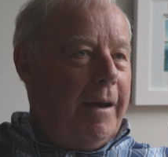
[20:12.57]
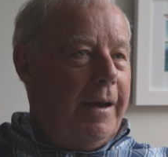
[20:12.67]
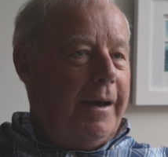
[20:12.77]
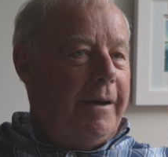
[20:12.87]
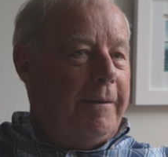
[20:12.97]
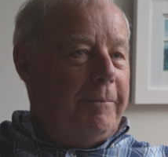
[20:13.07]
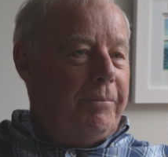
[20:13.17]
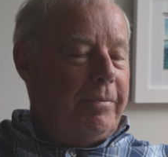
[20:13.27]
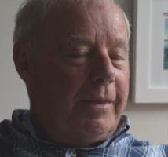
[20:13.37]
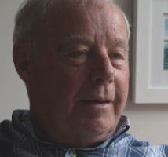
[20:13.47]

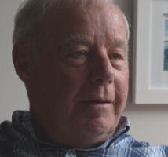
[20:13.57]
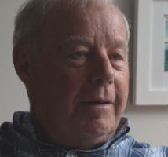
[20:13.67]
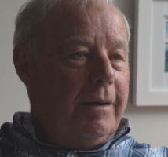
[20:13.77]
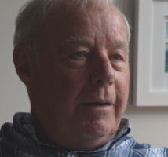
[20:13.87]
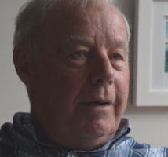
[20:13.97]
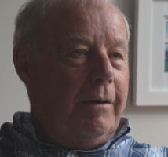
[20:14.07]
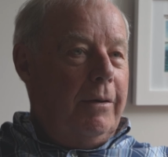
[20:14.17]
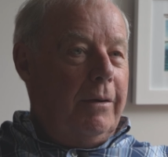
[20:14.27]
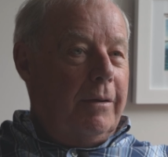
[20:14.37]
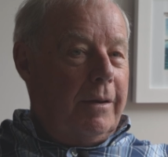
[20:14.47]
um,
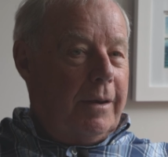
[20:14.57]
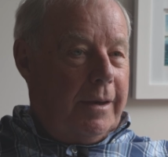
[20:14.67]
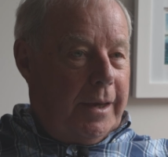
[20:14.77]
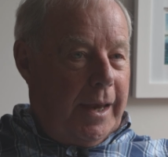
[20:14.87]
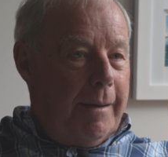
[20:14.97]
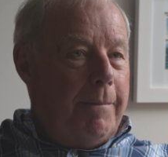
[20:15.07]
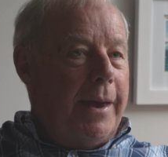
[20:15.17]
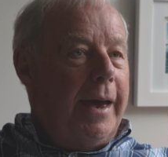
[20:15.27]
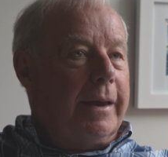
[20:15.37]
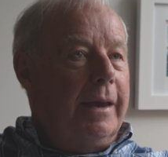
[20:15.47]
came
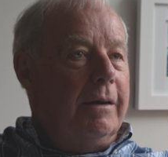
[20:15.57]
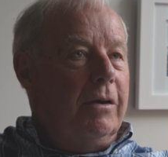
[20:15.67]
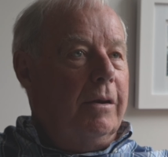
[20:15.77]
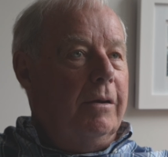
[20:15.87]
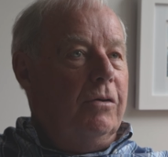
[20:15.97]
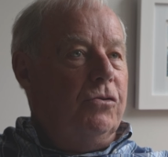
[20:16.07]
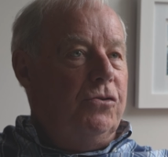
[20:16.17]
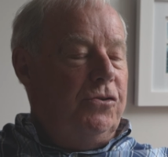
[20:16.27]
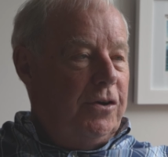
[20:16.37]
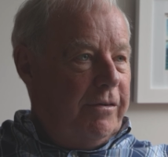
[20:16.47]
back, and
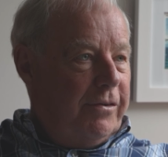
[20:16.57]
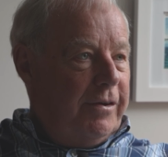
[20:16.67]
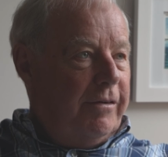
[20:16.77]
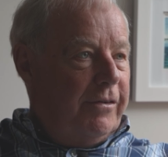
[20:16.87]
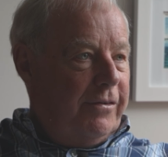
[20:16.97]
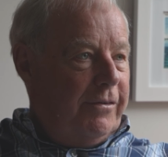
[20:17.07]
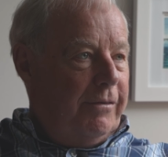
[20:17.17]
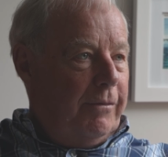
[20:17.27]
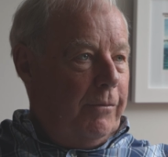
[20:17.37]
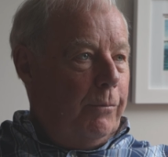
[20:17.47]
just
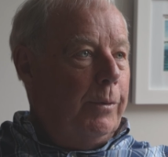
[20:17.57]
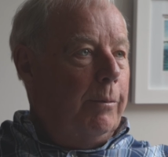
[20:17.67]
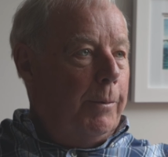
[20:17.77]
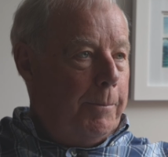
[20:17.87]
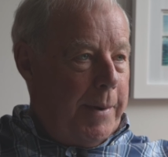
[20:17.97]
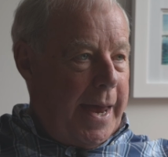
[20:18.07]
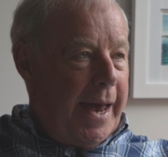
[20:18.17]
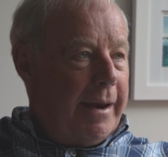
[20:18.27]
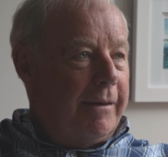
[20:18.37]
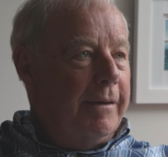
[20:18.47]
as we were
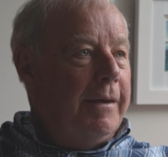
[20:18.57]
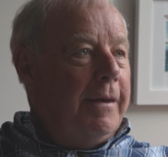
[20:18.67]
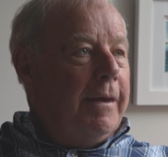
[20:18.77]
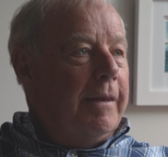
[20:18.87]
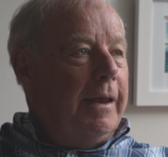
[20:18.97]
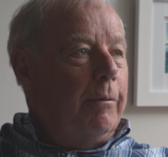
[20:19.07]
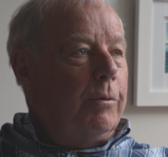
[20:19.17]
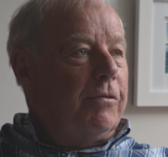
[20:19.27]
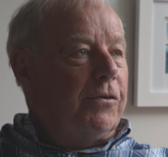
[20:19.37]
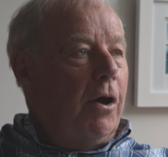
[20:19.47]
back, they
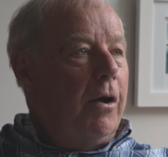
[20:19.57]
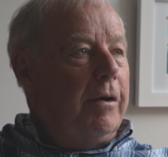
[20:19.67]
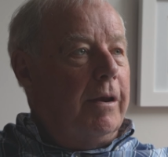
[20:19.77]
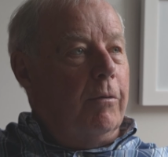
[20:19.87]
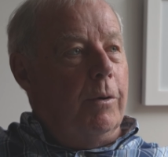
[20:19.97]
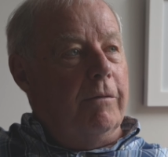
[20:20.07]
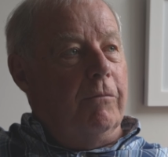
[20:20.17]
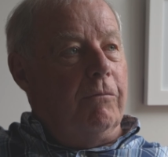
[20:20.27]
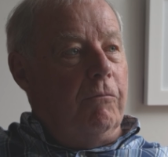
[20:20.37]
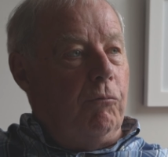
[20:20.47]
were starting what
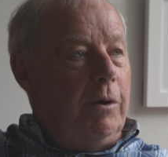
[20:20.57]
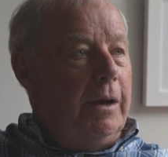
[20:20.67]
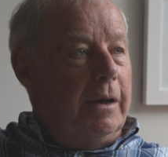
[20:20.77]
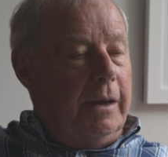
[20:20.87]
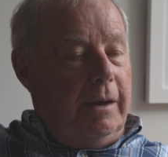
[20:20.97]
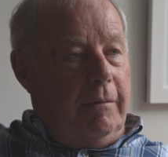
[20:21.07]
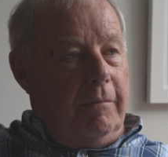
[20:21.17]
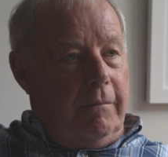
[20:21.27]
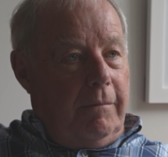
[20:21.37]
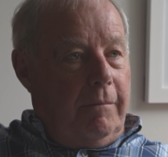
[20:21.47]
really,
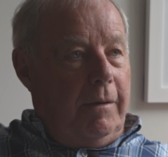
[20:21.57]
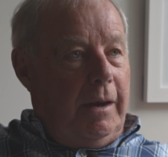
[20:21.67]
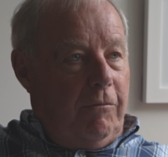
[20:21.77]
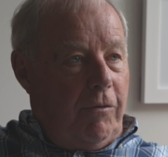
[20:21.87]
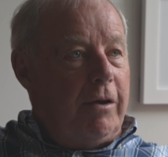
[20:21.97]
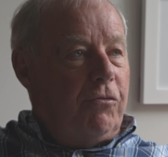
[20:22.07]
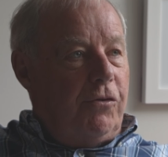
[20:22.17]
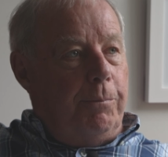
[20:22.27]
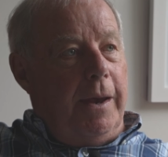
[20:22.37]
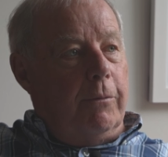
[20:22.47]
in
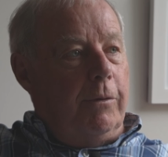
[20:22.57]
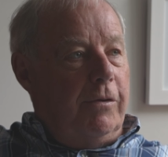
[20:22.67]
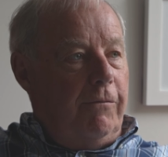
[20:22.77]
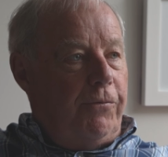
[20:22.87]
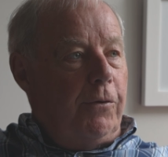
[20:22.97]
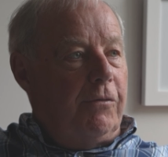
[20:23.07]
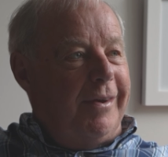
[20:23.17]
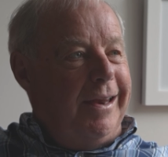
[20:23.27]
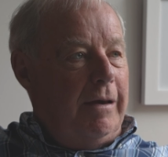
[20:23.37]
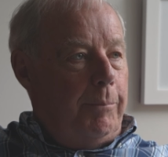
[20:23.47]
retrospect, was the
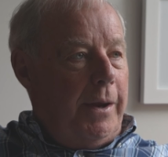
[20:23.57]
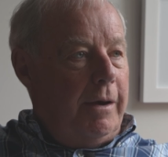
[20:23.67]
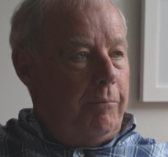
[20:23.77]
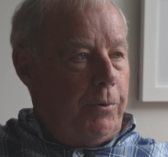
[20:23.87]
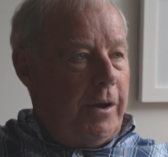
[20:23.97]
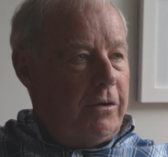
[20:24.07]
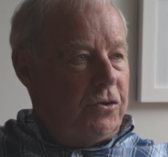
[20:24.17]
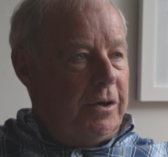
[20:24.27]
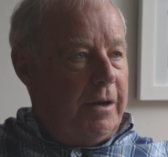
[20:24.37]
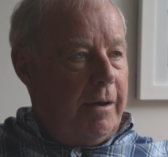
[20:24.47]
first independent
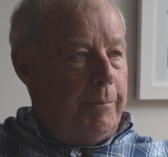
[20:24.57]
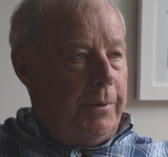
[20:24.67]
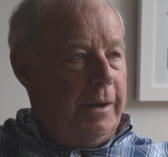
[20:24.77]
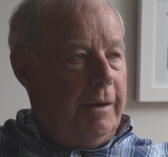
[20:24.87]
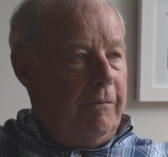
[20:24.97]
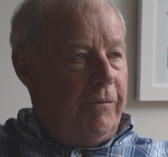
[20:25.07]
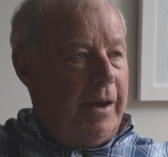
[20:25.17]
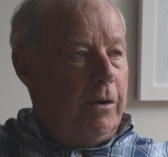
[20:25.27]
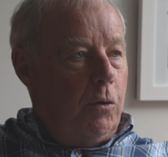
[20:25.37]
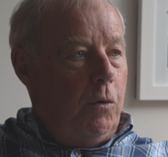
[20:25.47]
production company in
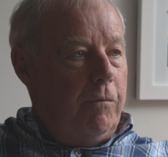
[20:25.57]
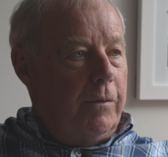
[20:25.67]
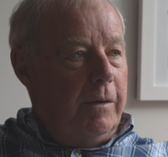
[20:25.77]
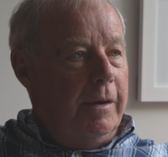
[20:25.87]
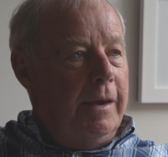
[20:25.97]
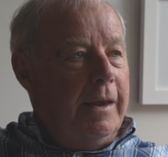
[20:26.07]
Vancouver.